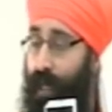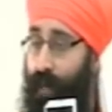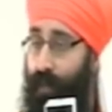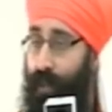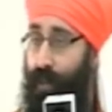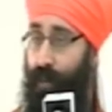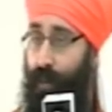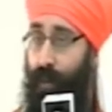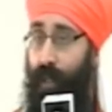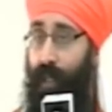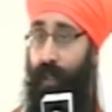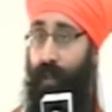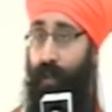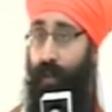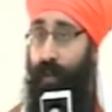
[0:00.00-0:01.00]
Sahib Ji
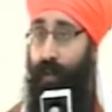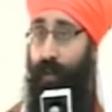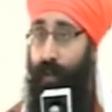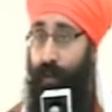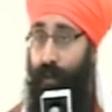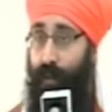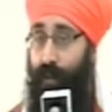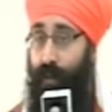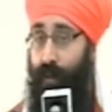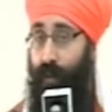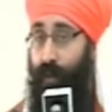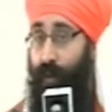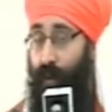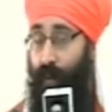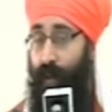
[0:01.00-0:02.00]
calling to you
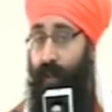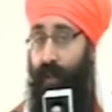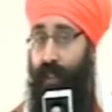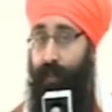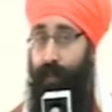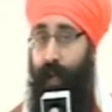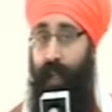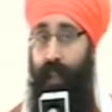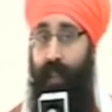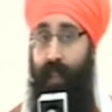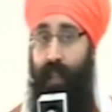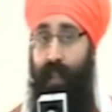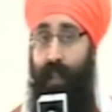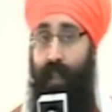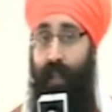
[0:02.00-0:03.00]
to come onto his
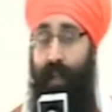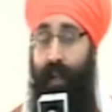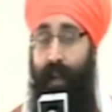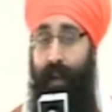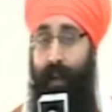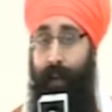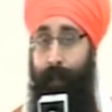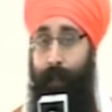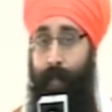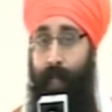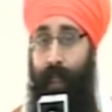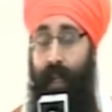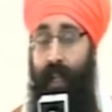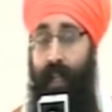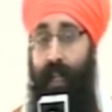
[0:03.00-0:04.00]
path.
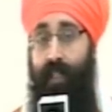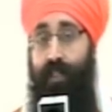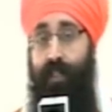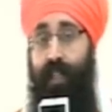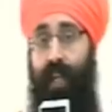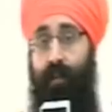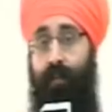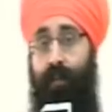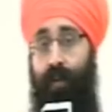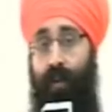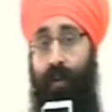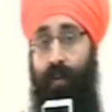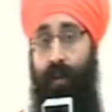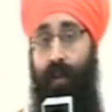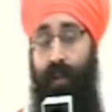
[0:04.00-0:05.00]
And then as you get
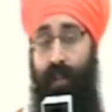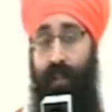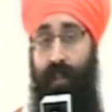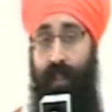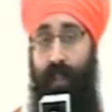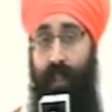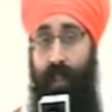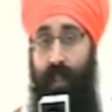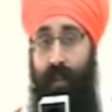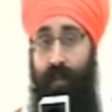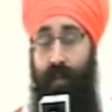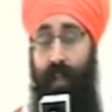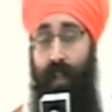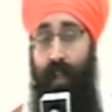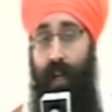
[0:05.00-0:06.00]
more and more into Sikhi,
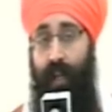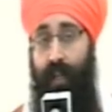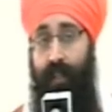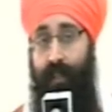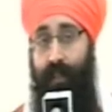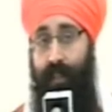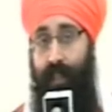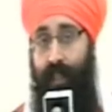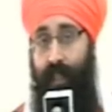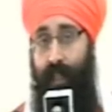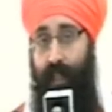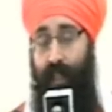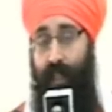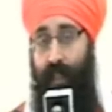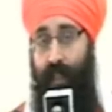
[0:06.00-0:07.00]
you realize
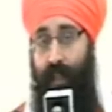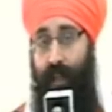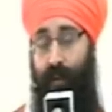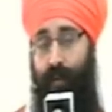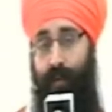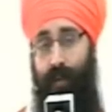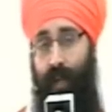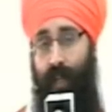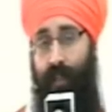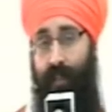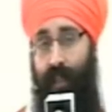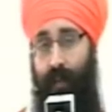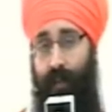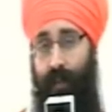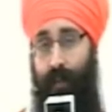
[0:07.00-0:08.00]
that Guru
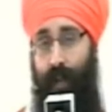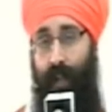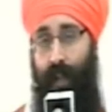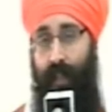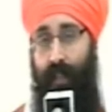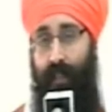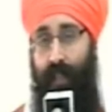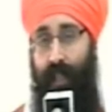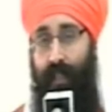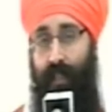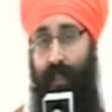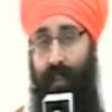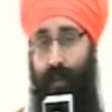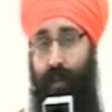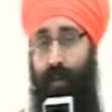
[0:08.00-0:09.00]
Granth Sahib Ji Maharaj is
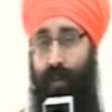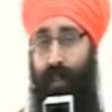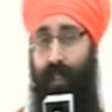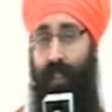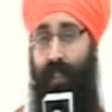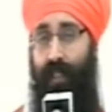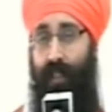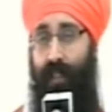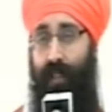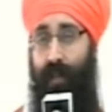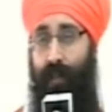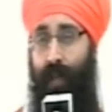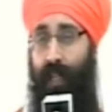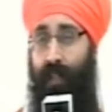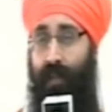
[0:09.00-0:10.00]
actually Guruji,
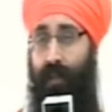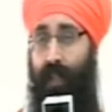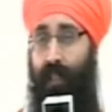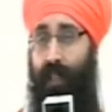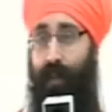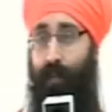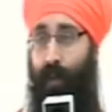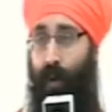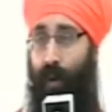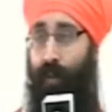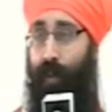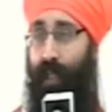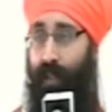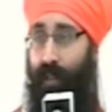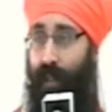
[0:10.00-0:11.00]
the person who actually
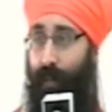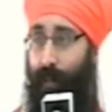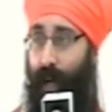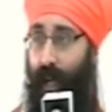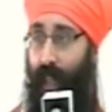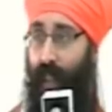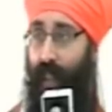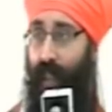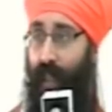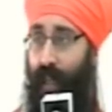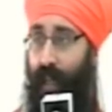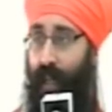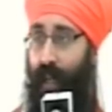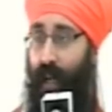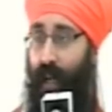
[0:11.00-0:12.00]
pulled me into the path
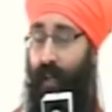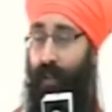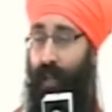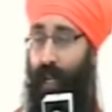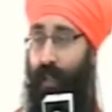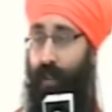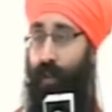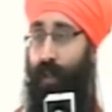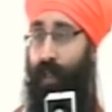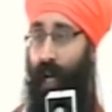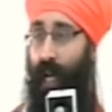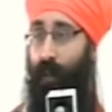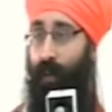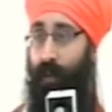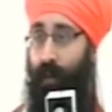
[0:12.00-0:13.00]
and tried to
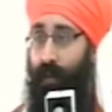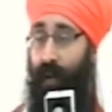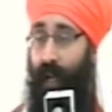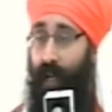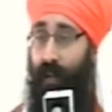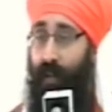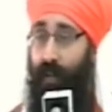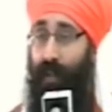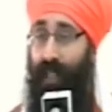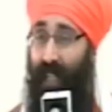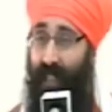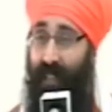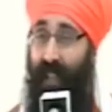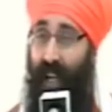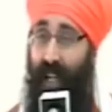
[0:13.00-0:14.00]
unite me with Vaheguru
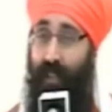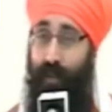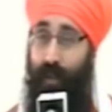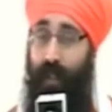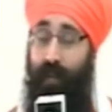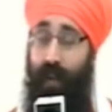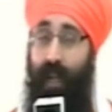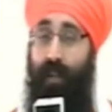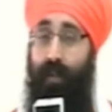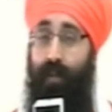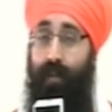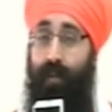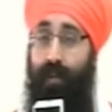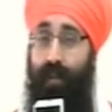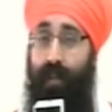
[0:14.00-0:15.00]
is actually
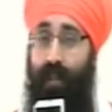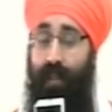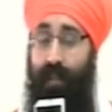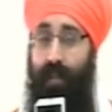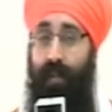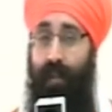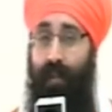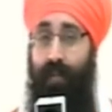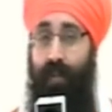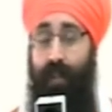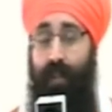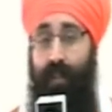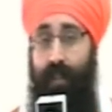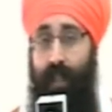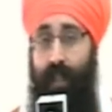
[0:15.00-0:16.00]
Vaheguru. There's no
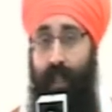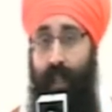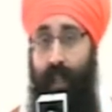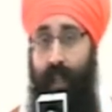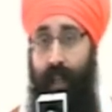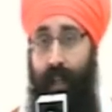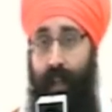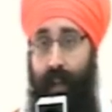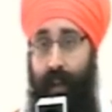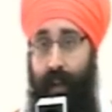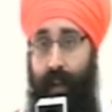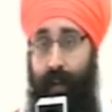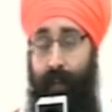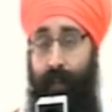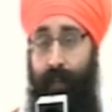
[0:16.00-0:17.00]
difference.
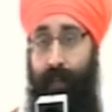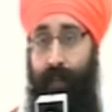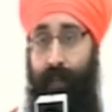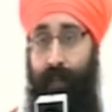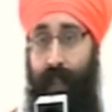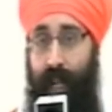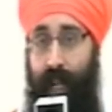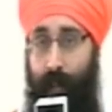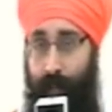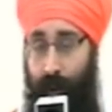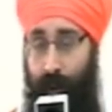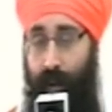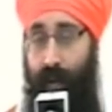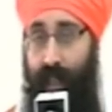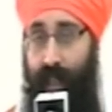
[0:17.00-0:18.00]
But that
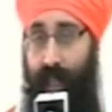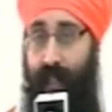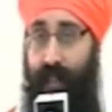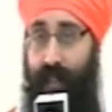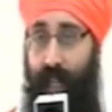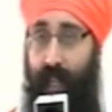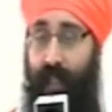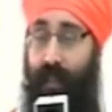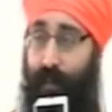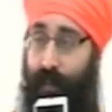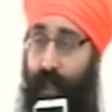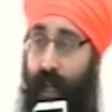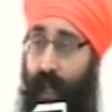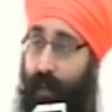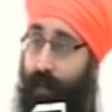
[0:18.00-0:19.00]
process takes some
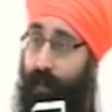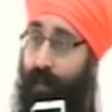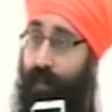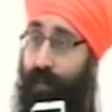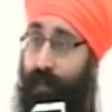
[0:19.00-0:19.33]
time.